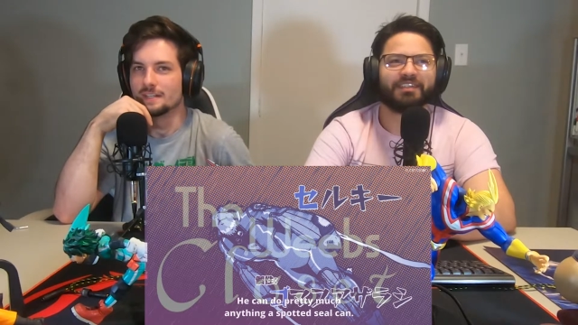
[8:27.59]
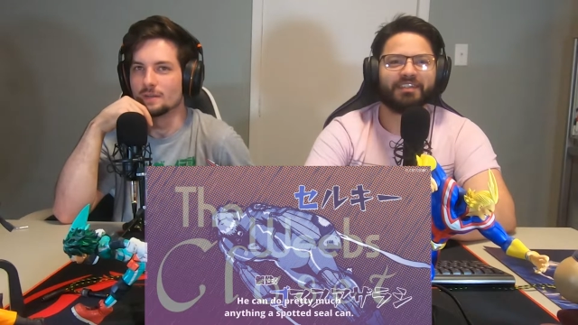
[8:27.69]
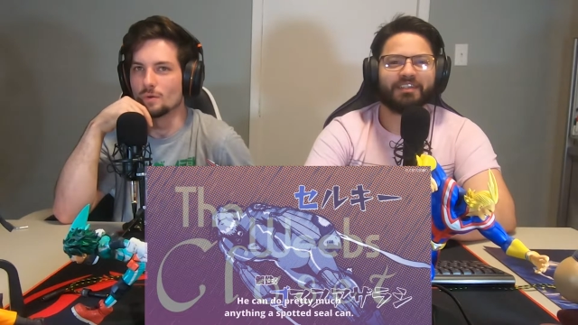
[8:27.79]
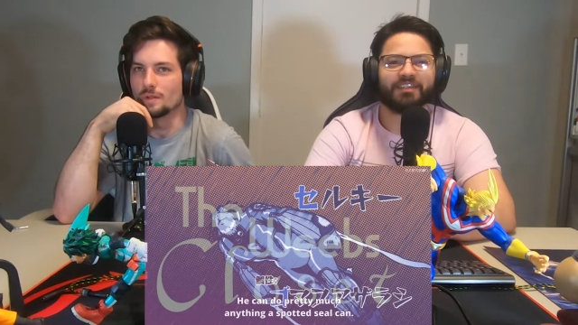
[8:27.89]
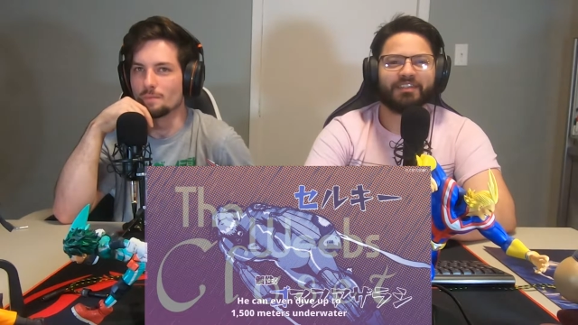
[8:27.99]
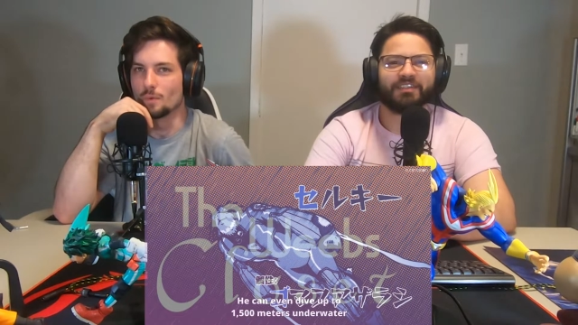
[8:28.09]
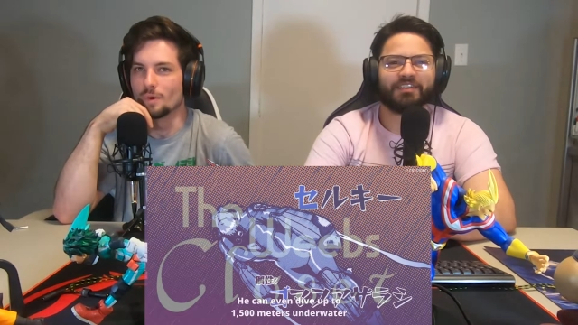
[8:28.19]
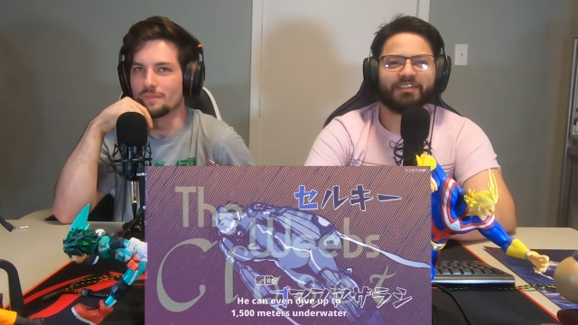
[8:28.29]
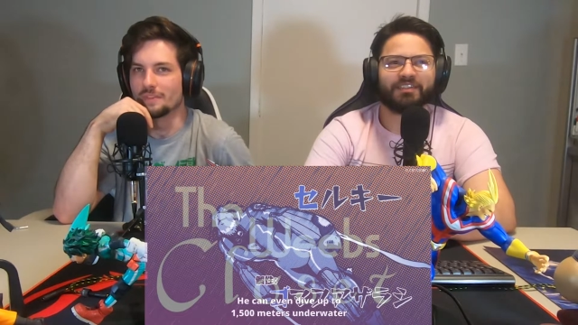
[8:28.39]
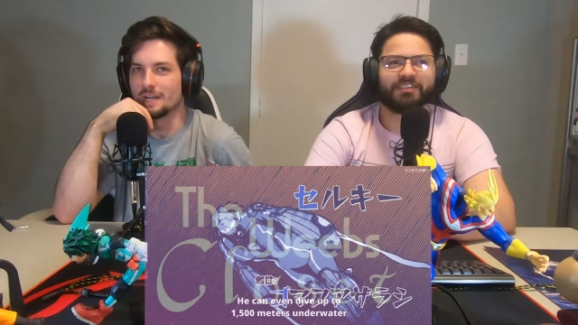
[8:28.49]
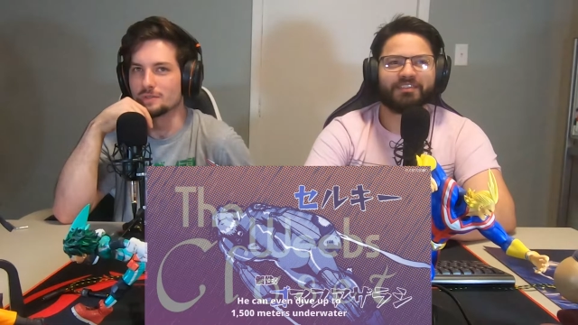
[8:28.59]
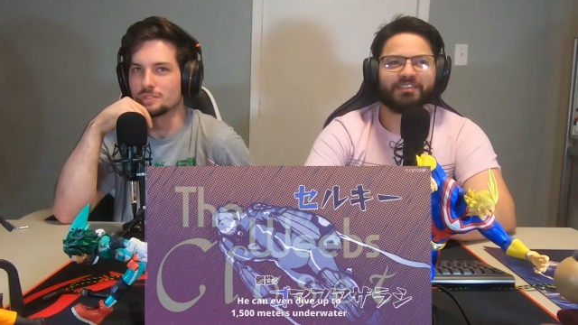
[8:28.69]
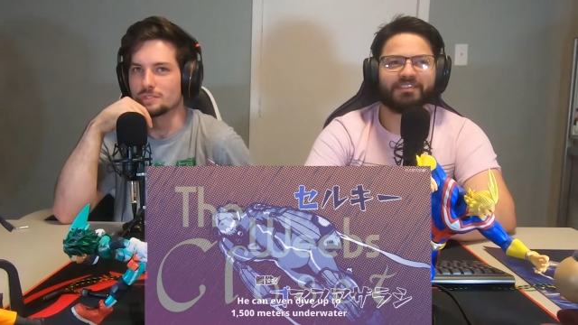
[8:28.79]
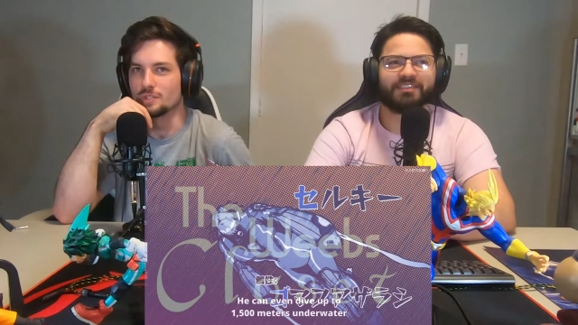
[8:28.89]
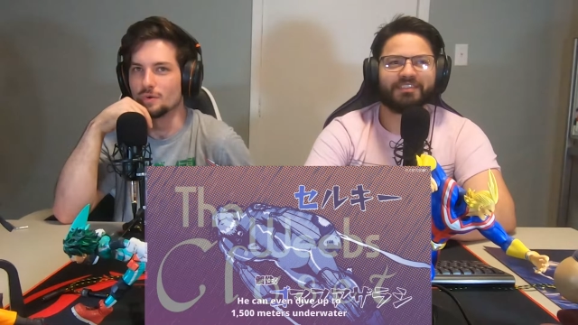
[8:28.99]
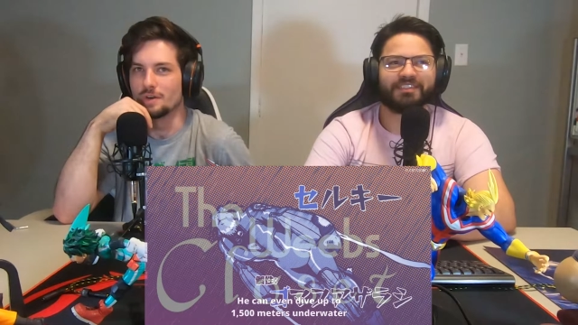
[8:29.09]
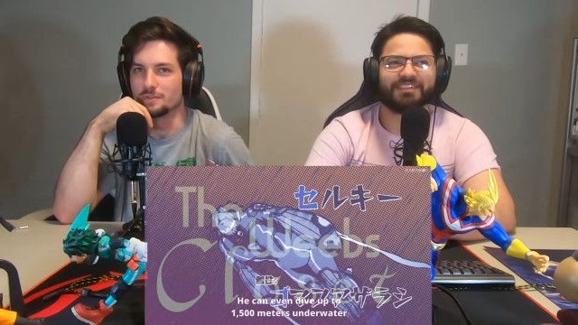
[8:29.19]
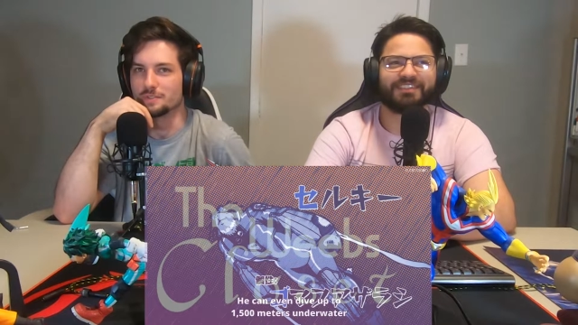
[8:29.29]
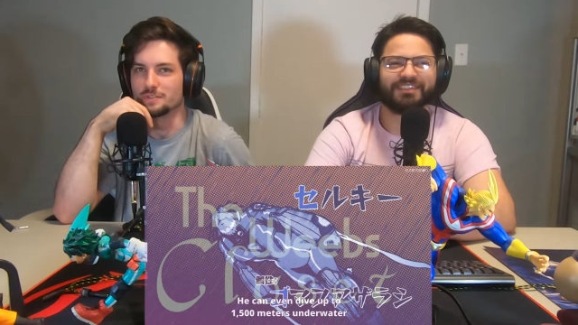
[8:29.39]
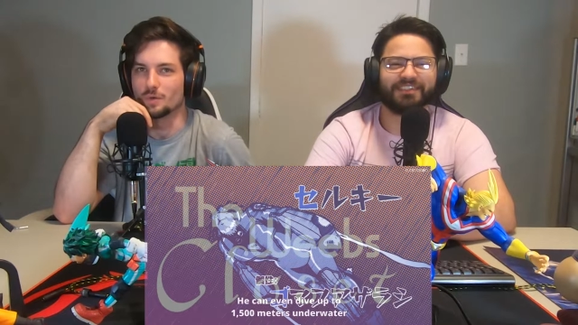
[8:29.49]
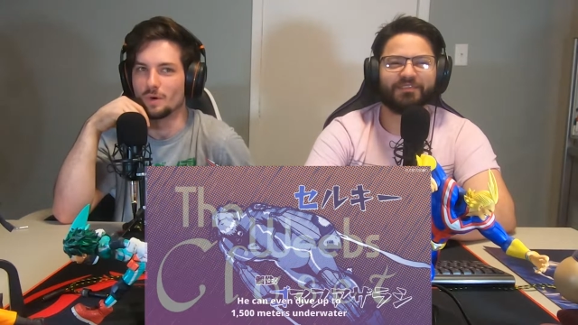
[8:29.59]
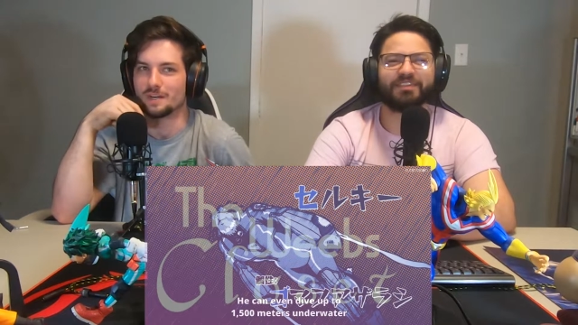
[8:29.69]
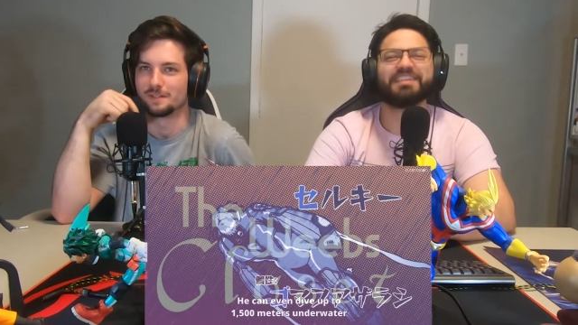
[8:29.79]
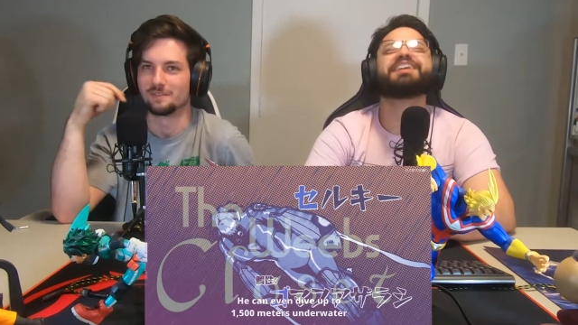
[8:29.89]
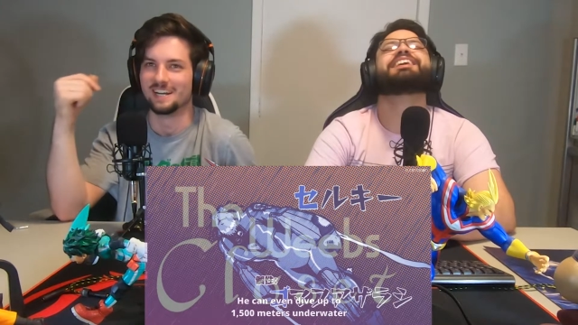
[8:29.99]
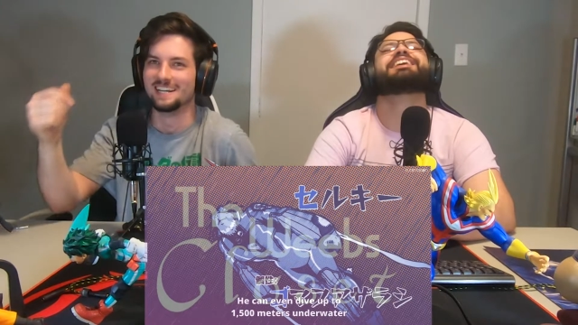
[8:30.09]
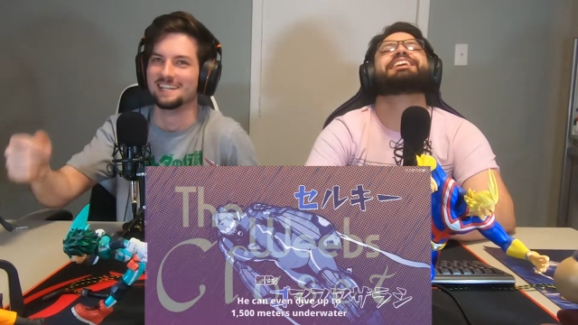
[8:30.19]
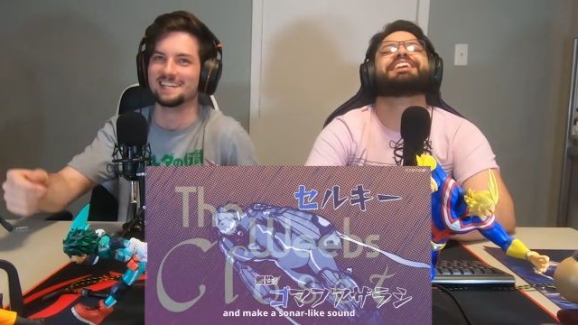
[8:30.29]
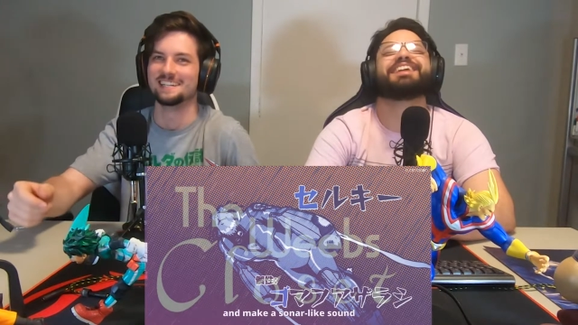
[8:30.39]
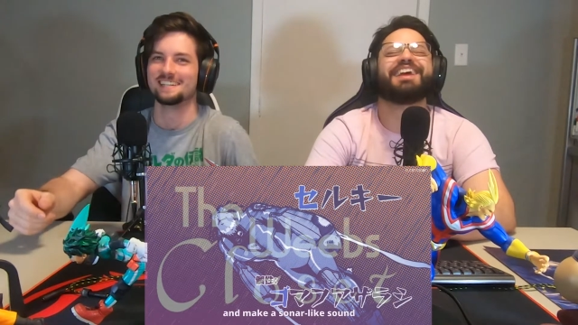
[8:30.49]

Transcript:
Speaker 1: hero number 1,212.